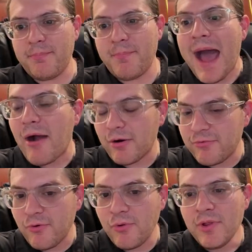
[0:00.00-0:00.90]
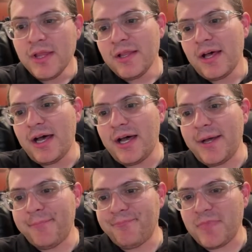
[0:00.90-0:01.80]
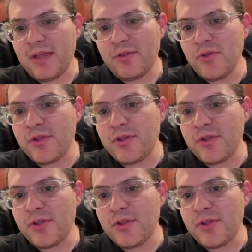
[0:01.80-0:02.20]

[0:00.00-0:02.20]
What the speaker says: powerful. You